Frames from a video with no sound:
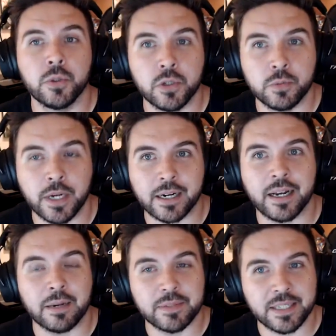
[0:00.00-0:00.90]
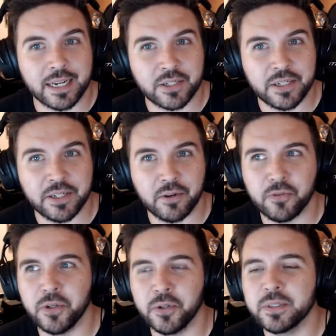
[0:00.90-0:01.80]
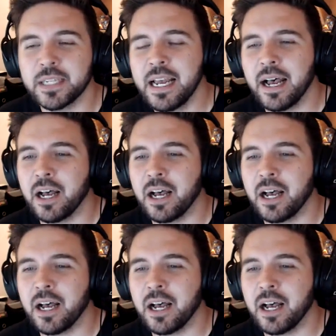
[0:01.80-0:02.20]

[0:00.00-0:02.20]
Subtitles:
youtube.com/NintendoFuse.